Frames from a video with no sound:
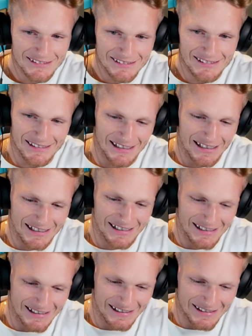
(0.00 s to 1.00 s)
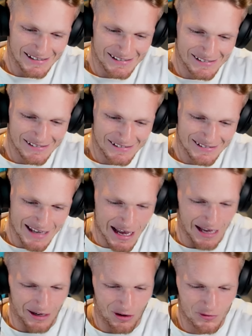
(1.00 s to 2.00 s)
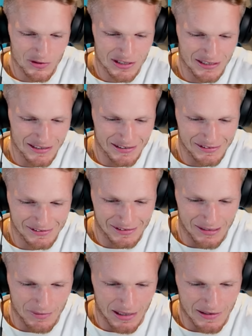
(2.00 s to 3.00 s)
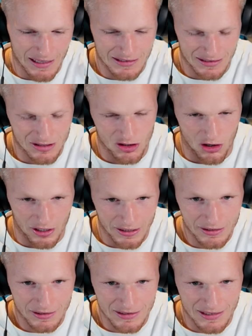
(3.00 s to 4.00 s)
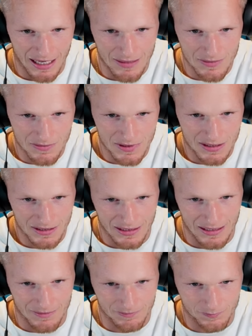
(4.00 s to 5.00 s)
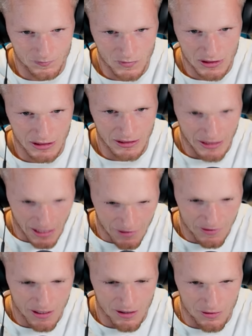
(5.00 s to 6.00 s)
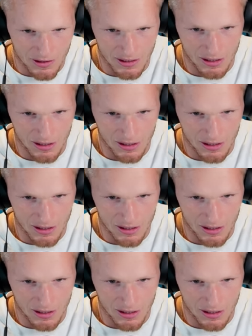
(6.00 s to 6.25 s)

Obviously, I mean, that's exciting. His name's clearly out there, and